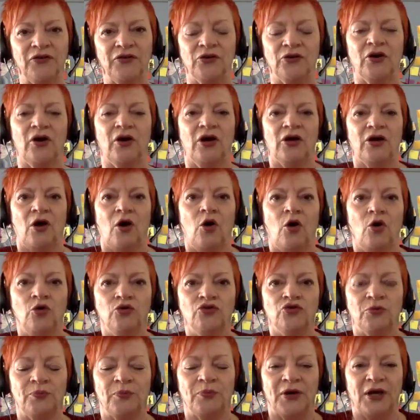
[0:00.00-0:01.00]
and you kind of
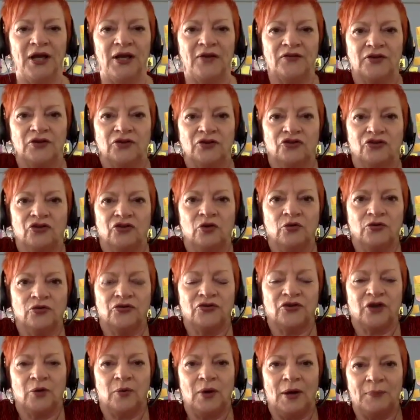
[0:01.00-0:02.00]
hold your breath and your
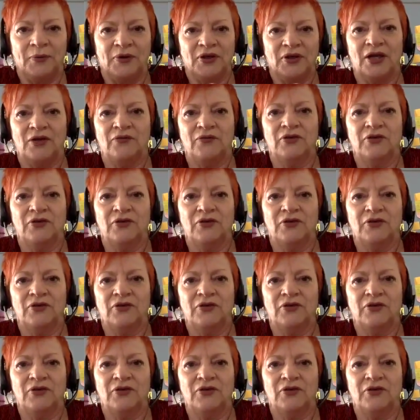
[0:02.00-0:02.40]
shoulders go up and you get